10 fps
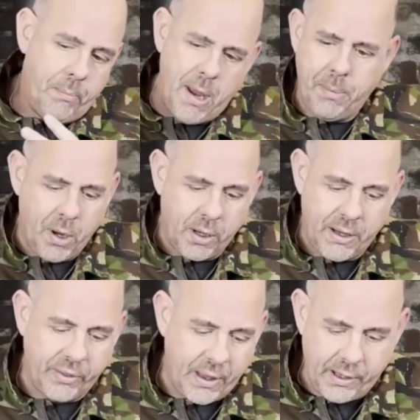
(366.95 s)
Maybe I'll
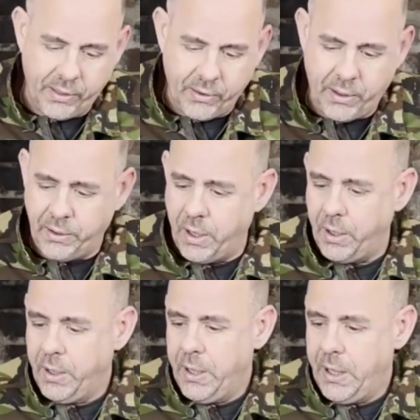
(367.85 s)
get that
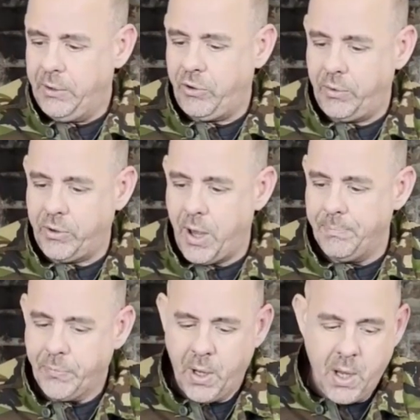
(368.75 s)
in time to come.